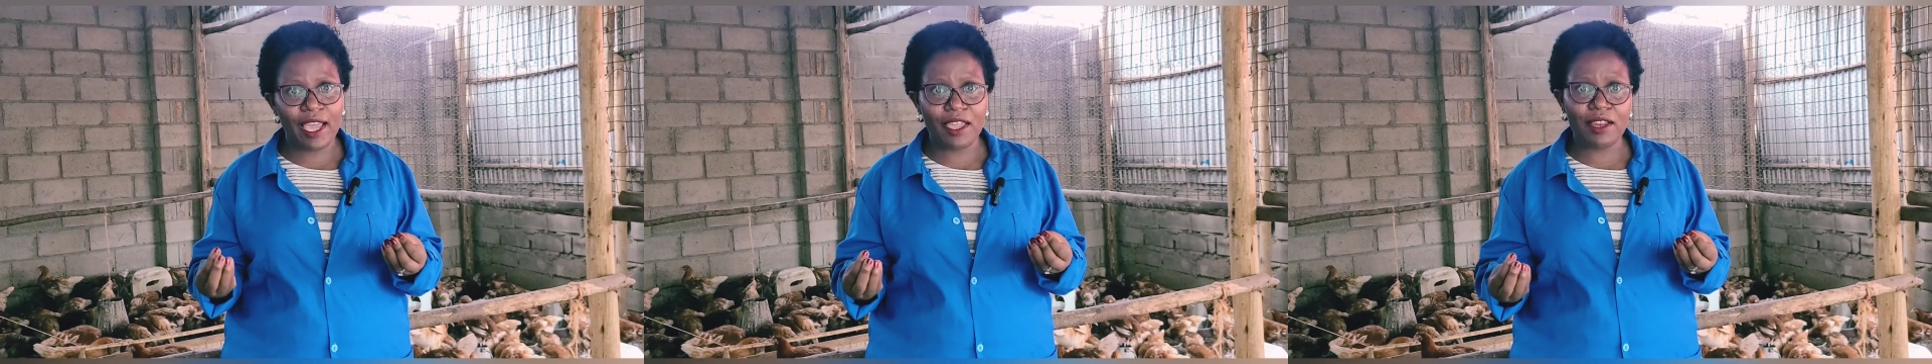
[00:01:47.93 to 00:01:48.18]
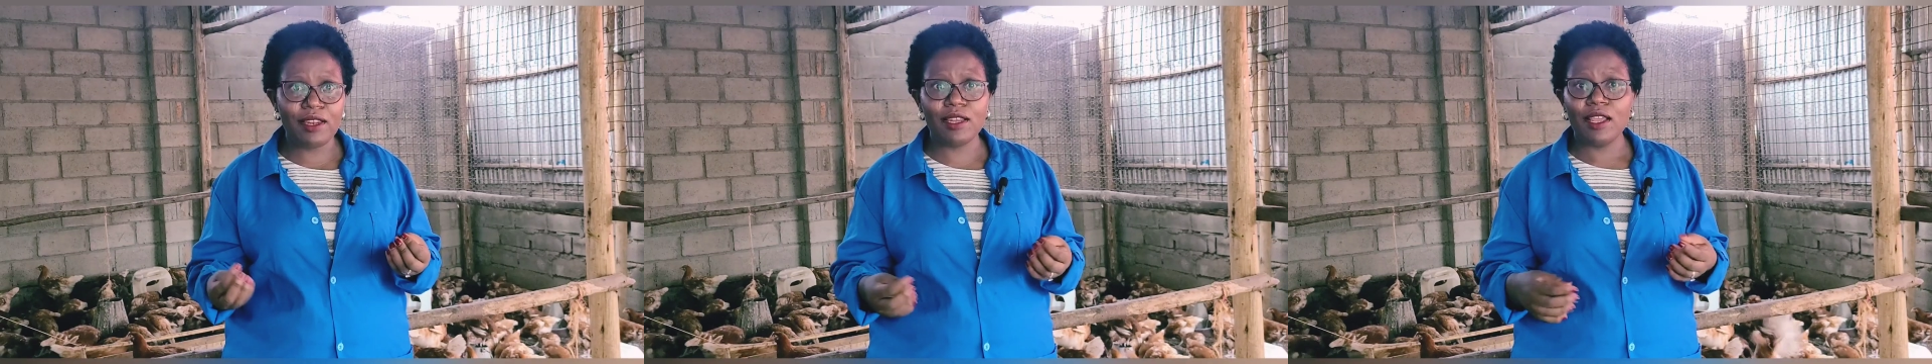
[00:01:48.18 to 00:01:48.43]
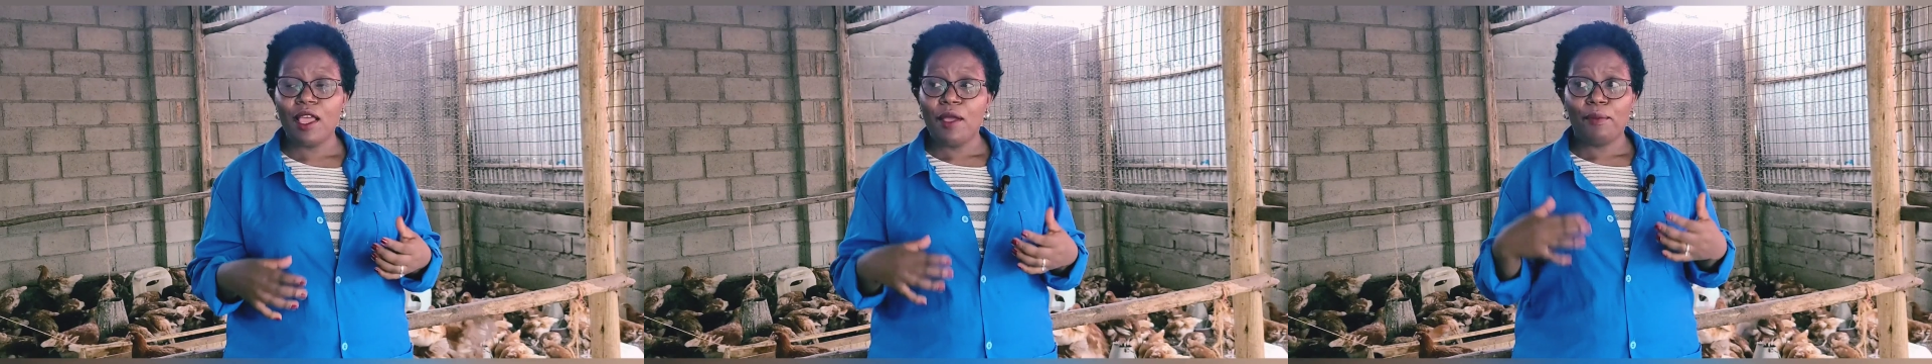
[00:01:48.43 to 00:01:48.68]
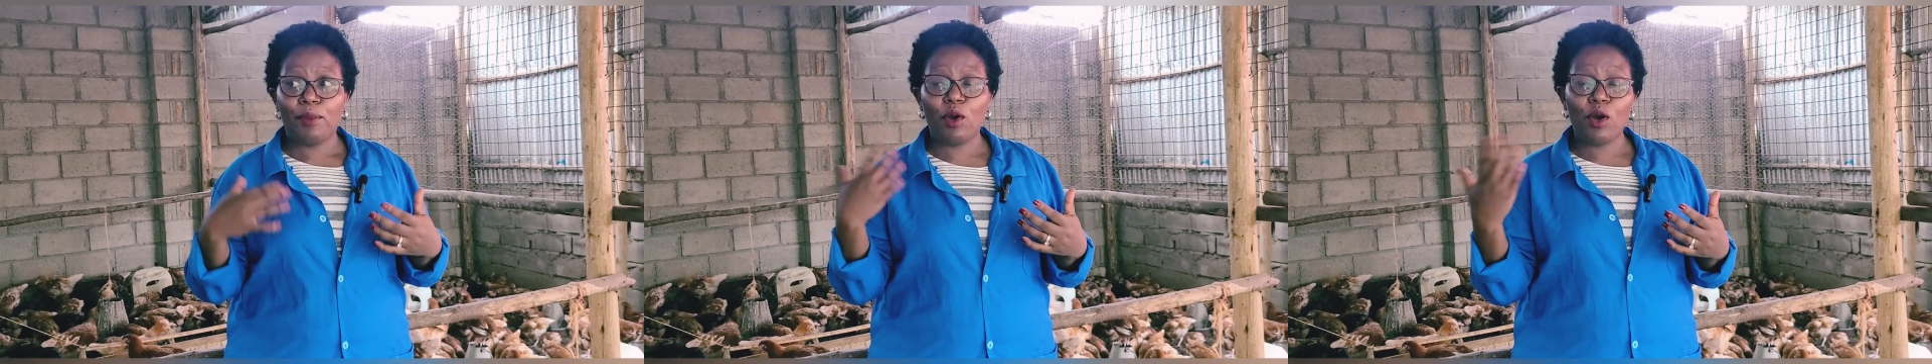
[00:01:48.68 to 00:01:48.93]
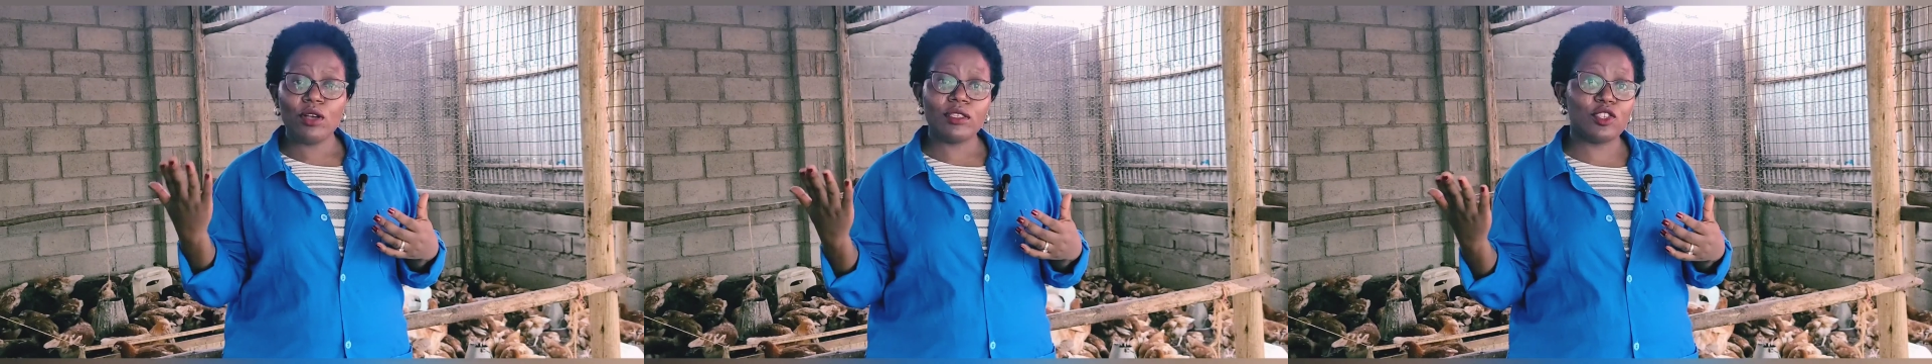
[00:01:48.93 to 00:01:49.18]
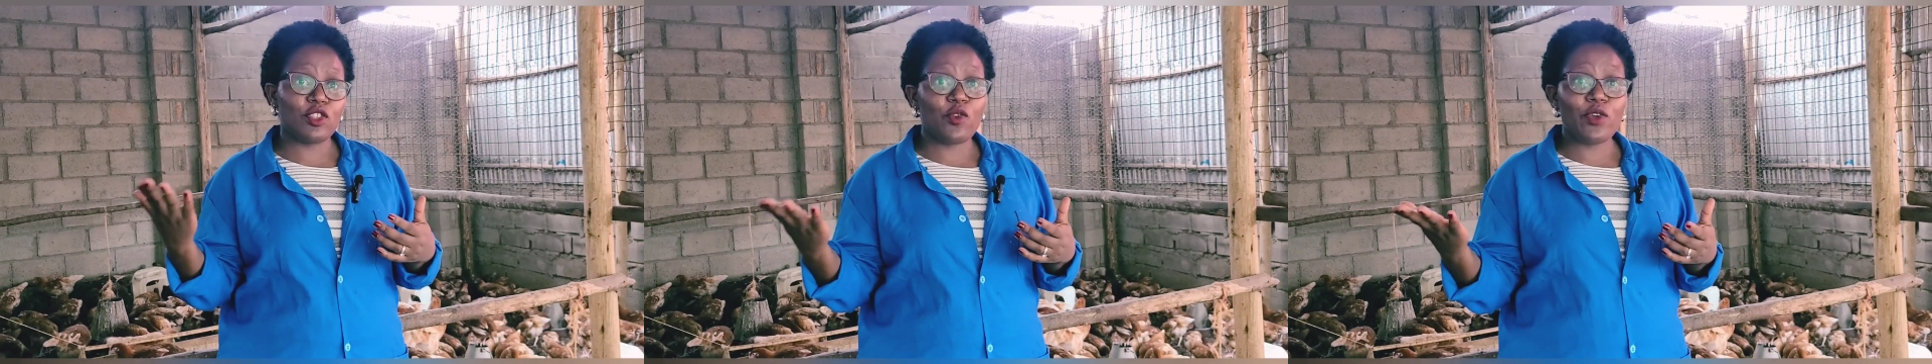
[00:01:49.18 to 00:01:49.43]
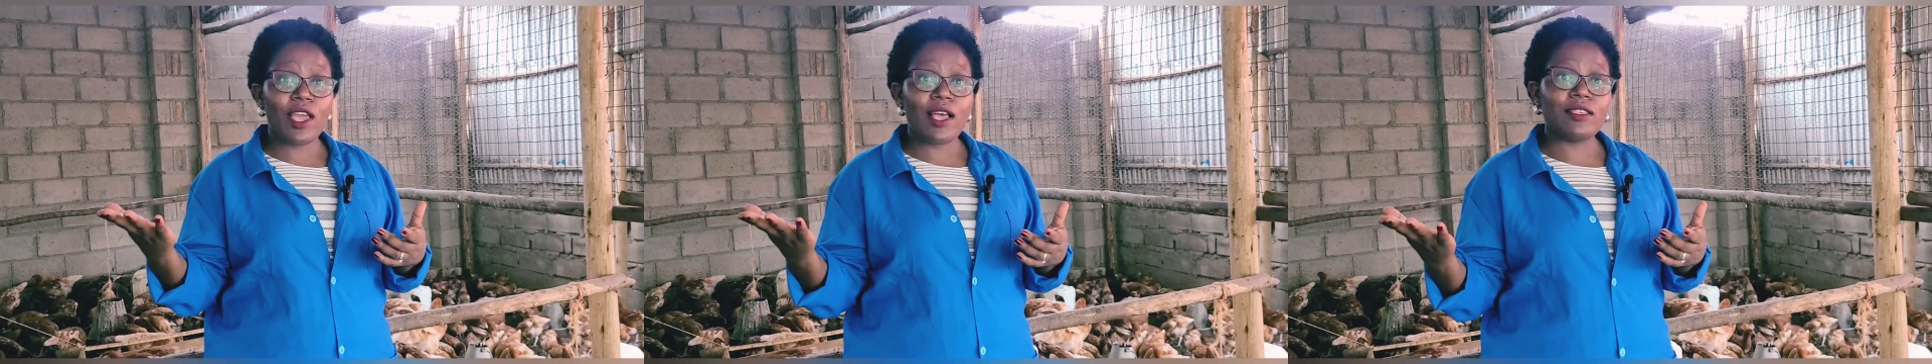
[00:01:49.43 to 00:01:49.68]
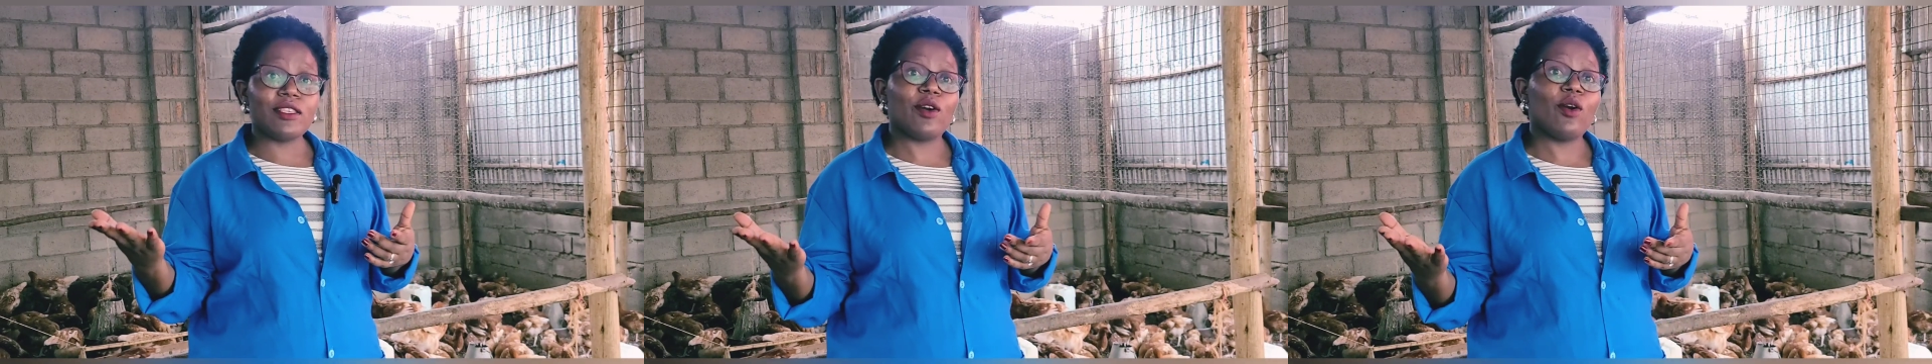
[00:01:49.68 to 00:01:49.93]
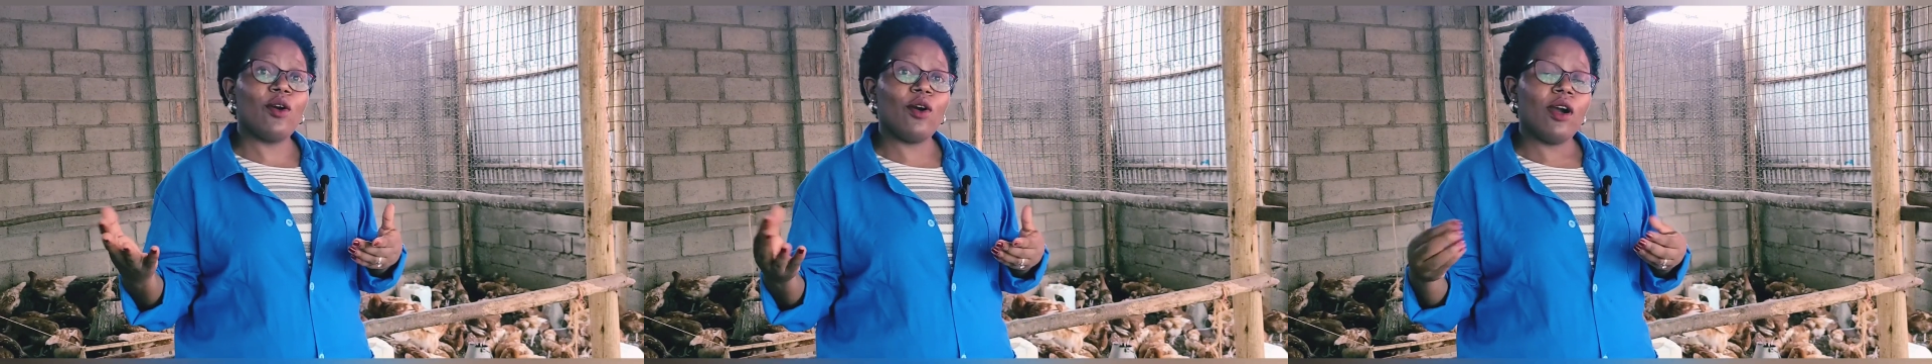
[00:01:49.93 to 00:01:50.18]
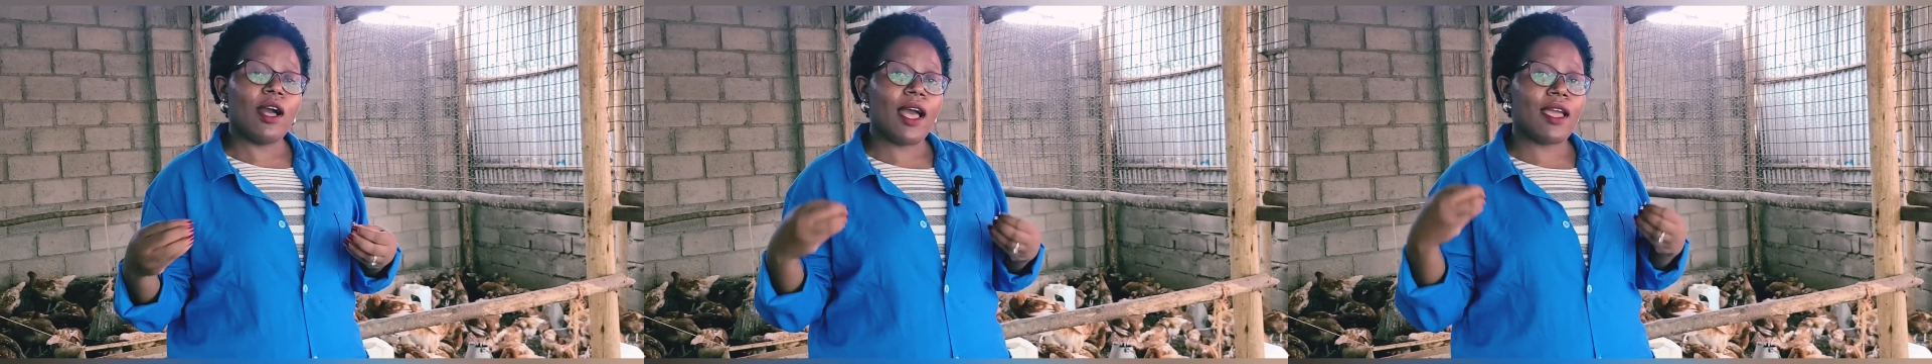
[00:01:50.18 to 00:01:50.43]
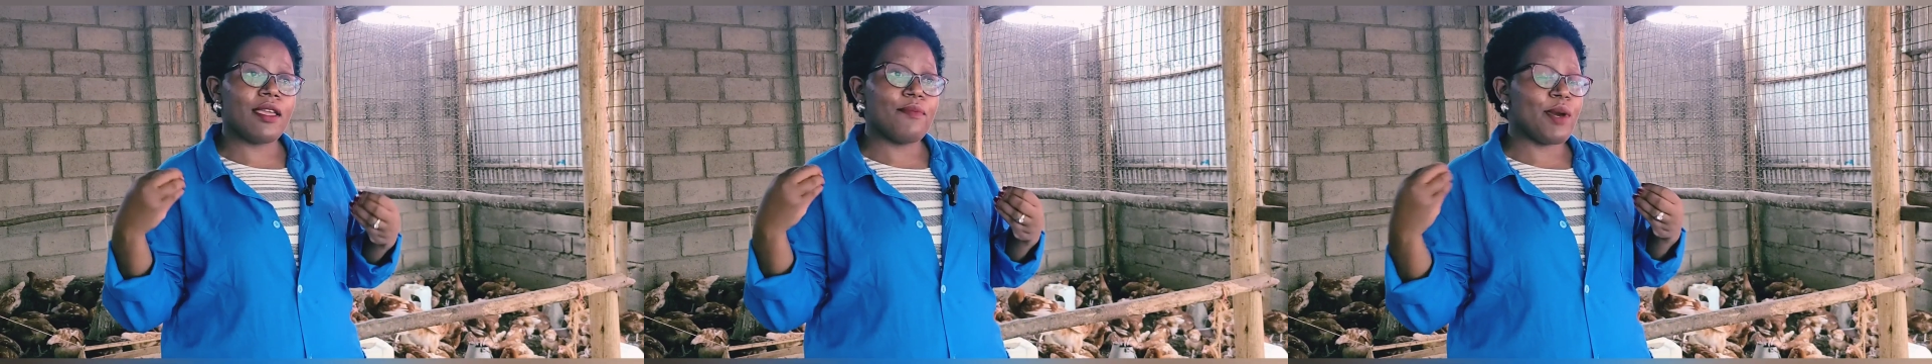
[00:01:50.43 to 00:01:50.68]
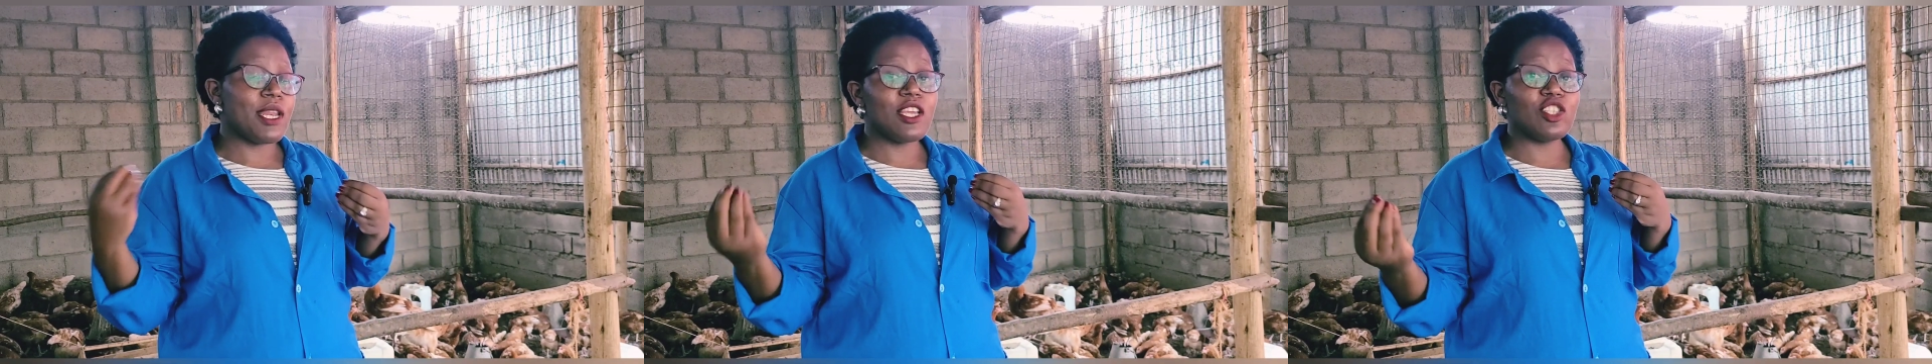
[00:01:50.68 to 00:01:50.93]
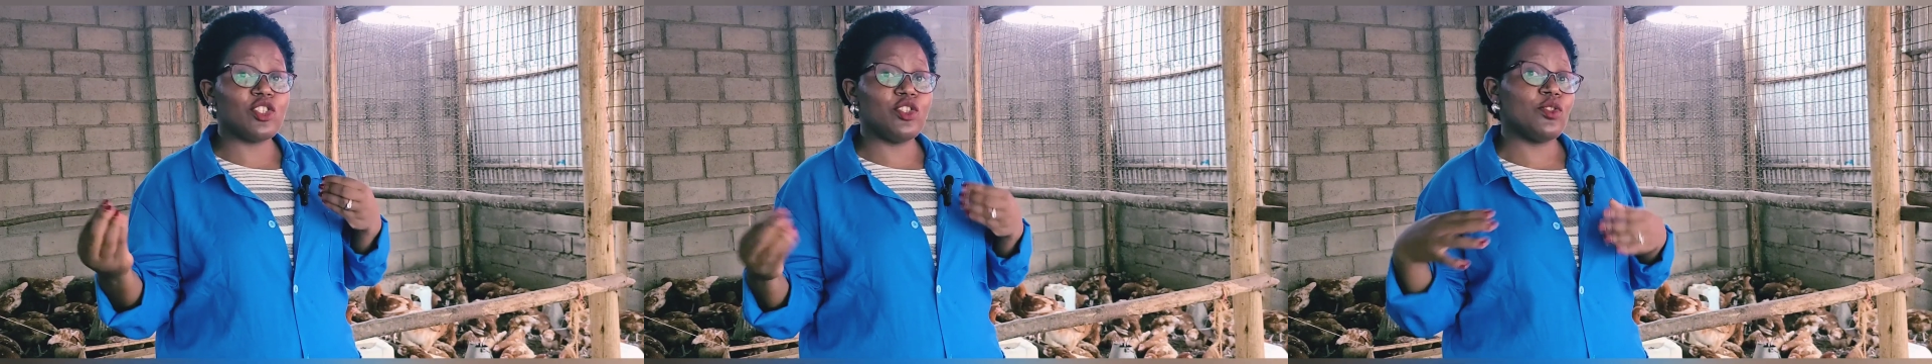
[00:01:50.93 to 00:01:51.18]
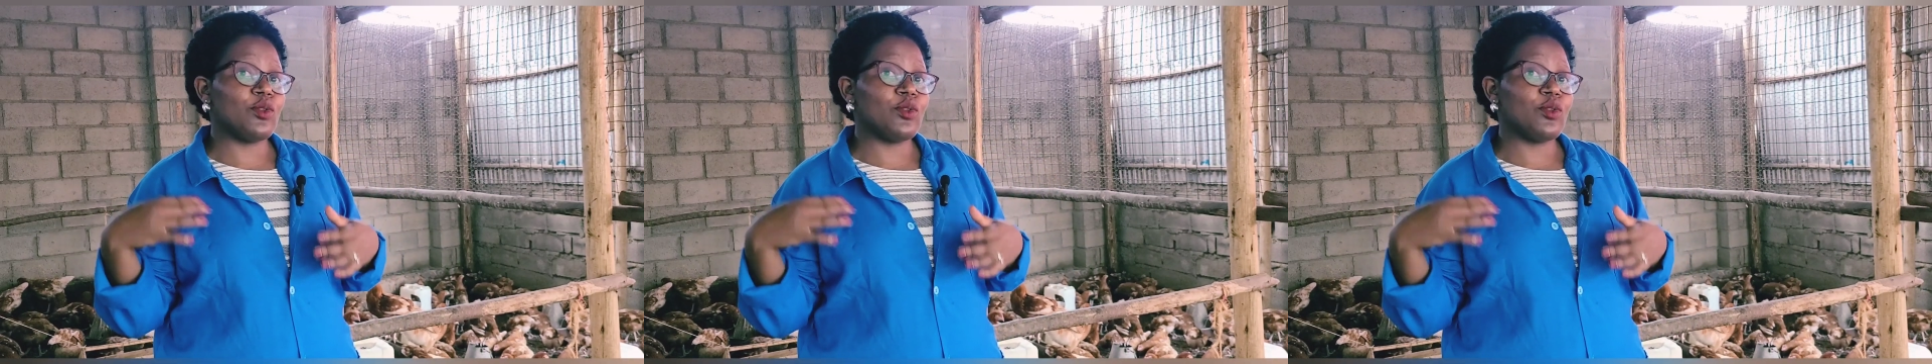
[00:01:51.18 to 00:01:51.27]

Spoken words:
gained, because 2 years ago I managed